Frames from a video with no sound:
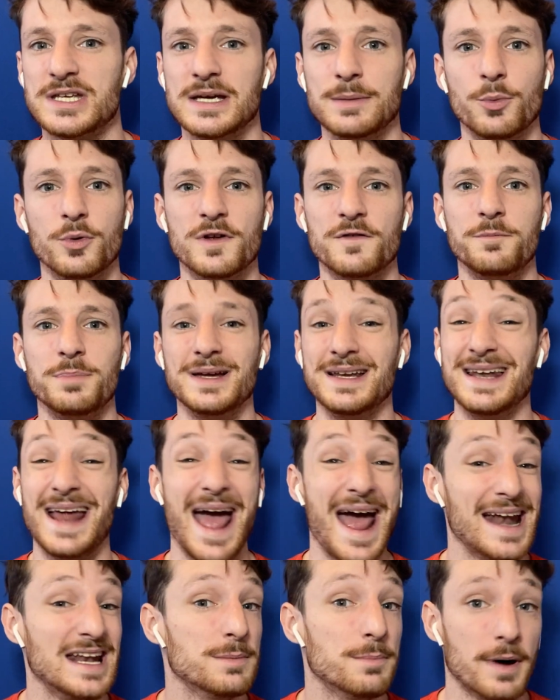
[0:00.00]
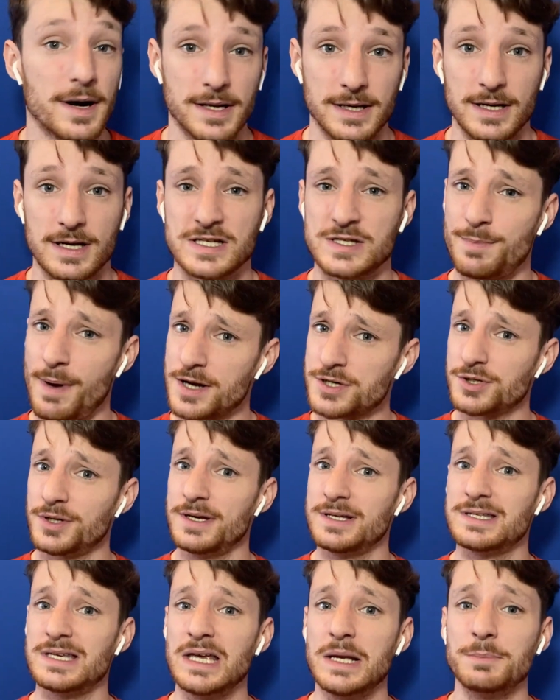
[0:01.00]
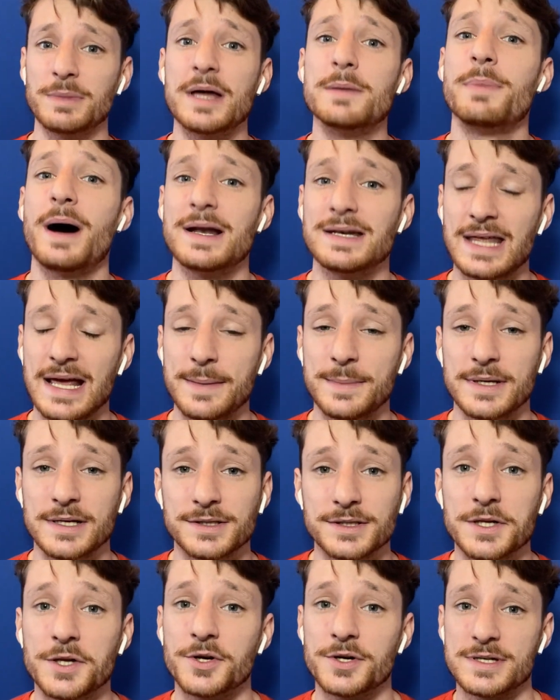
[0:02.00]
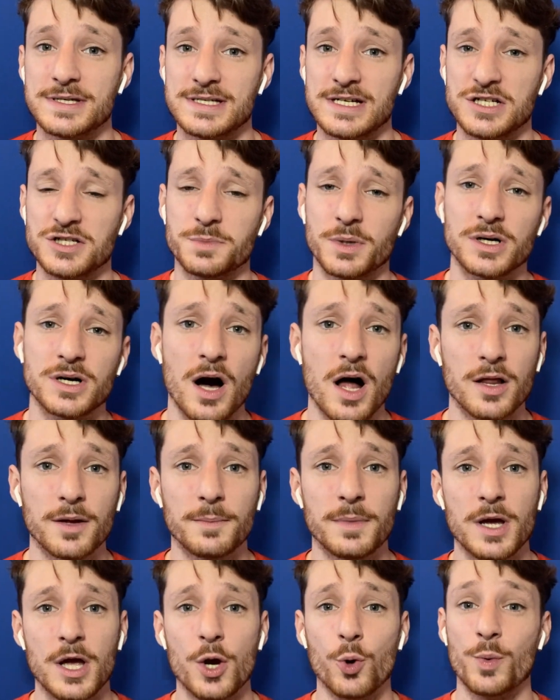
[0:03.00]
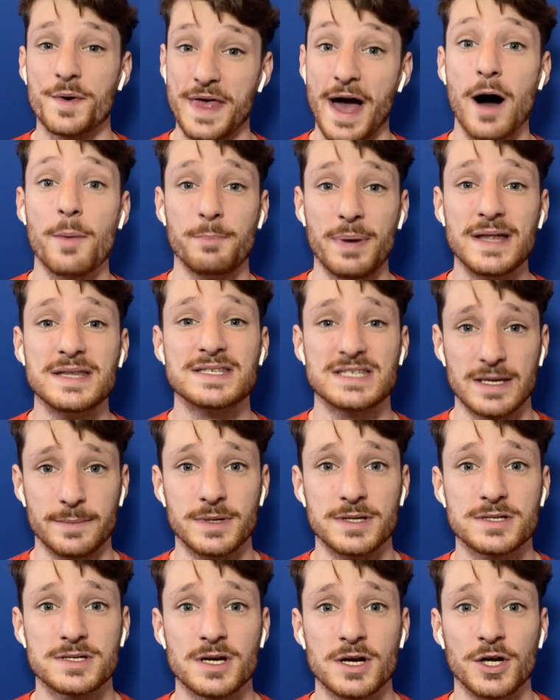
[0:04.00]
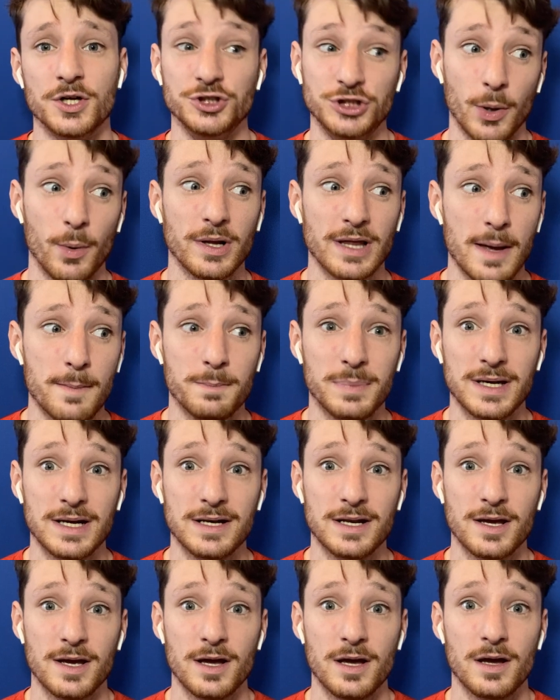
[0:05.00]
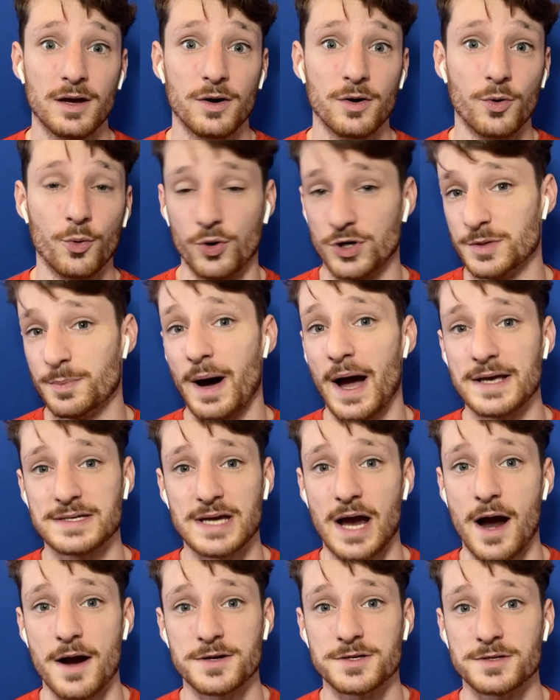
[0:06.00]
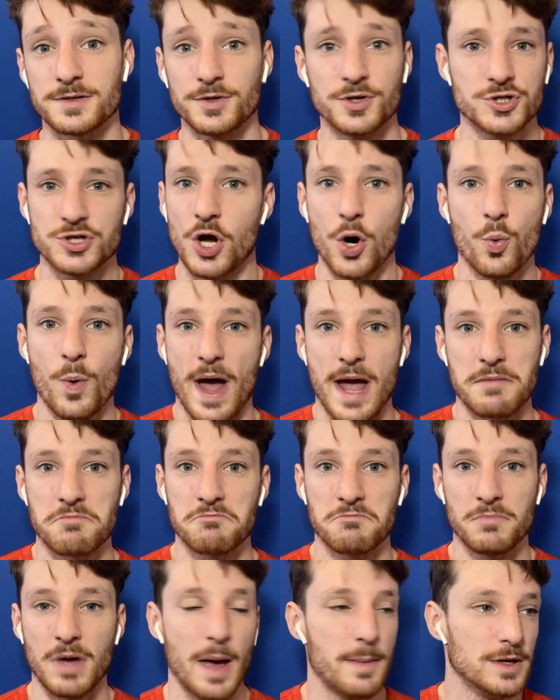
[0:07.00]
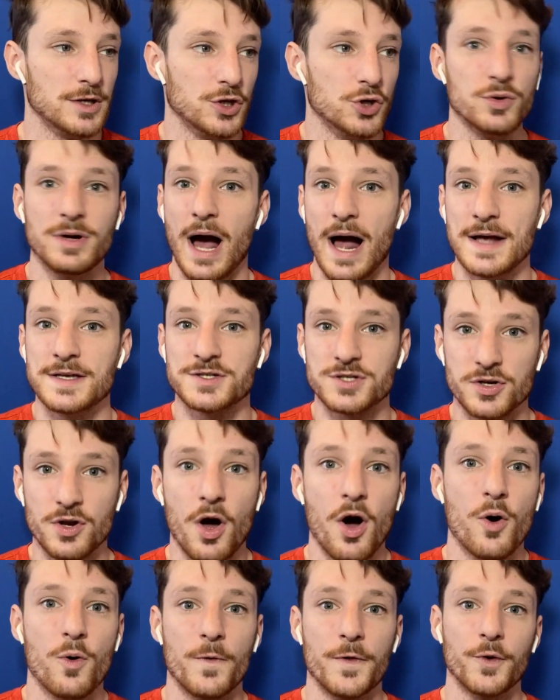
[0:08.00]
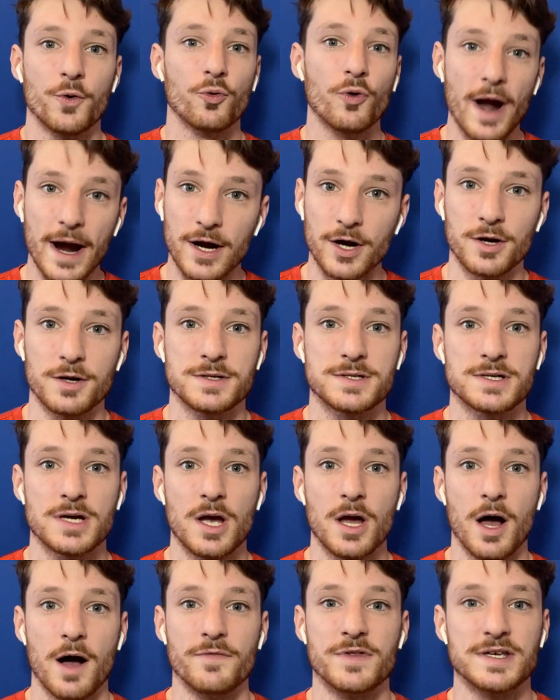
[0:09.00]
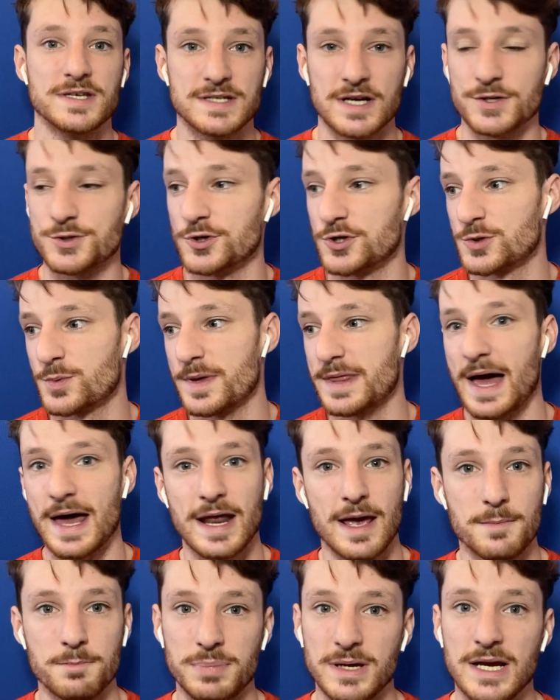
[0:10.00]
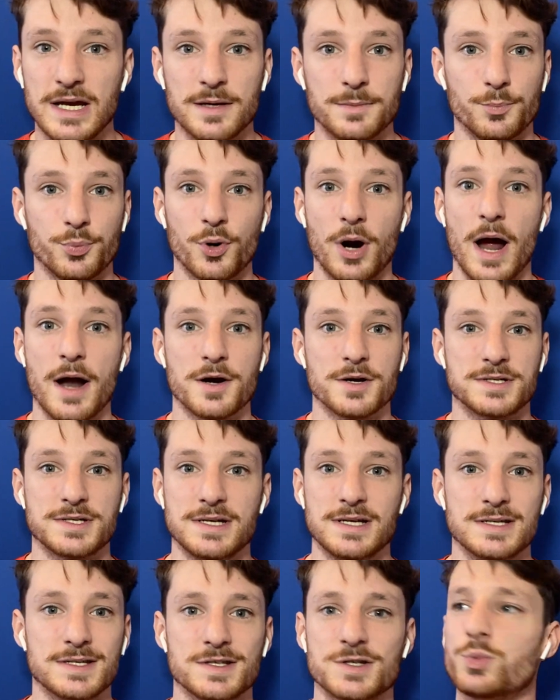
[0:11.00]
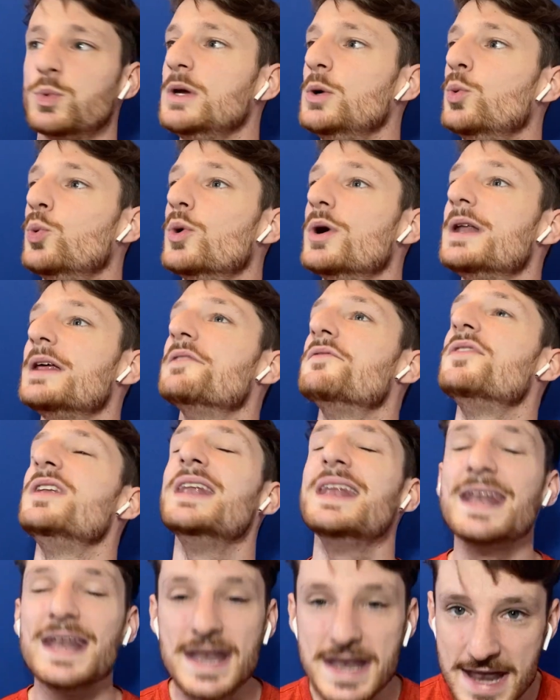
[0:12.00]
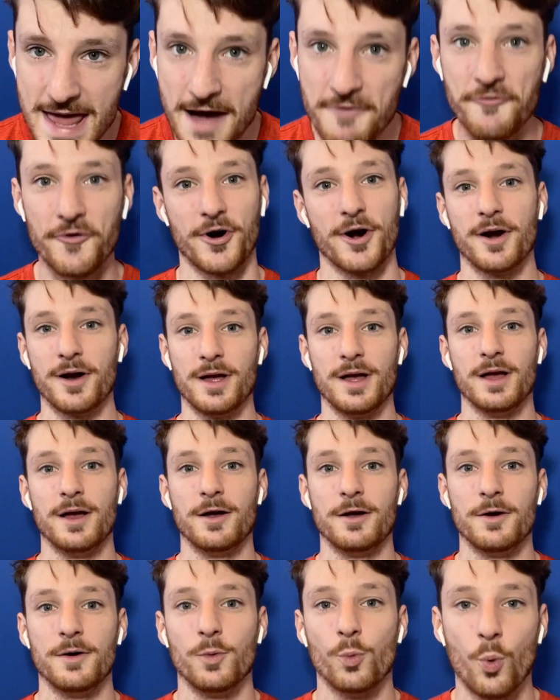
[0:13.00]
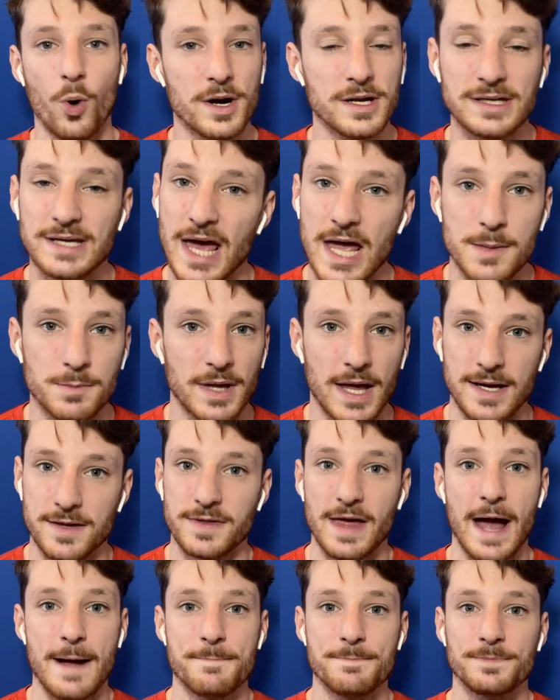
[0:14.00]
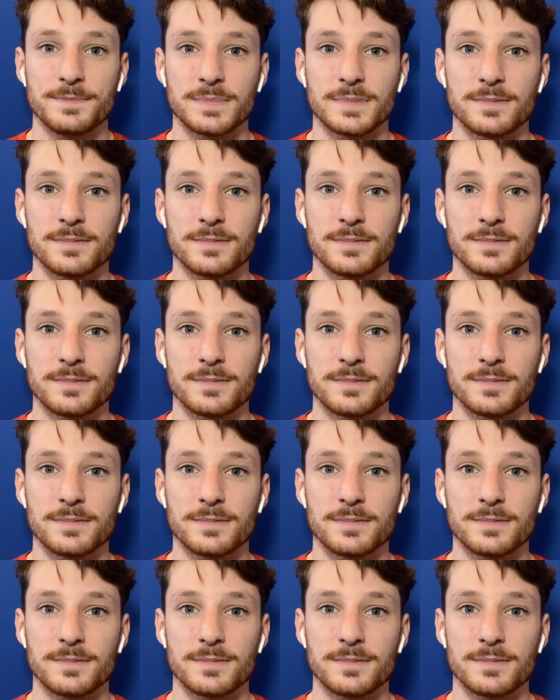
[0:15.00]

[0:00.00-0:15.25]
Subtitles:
team would have beaten anybody, especially a team led by Damian Lillard and CJ McCollum, without Ben Simmons, Joel Embiid, or Tobias Harris. There's no way. I mean, you guys know the records of the Sixers without Embiid in prior seasons. We would have never won a game like that.